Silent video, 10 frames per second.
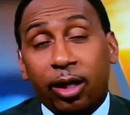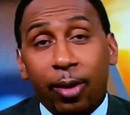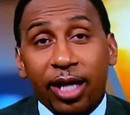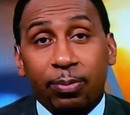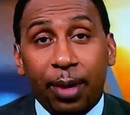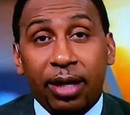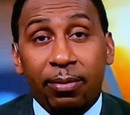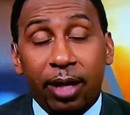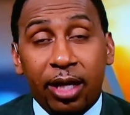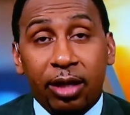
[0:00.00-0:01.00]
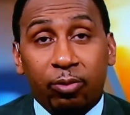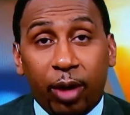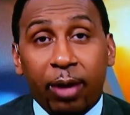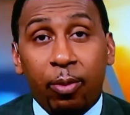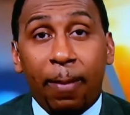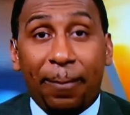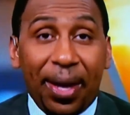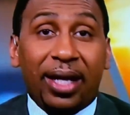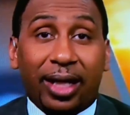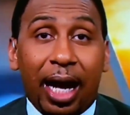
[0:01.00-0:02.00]
has been in the ring with
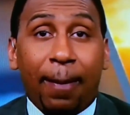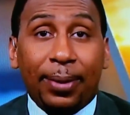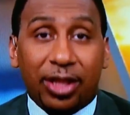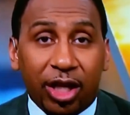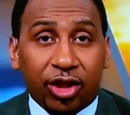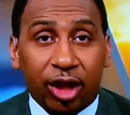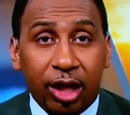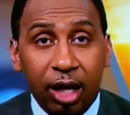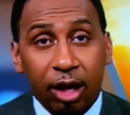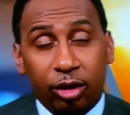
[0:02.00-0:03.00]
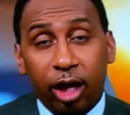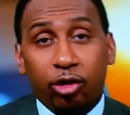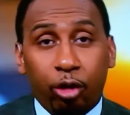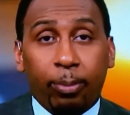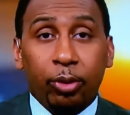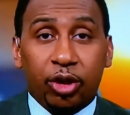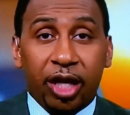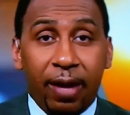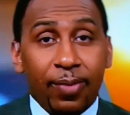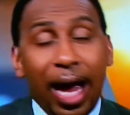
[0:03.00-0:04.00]
better competition than Triple G.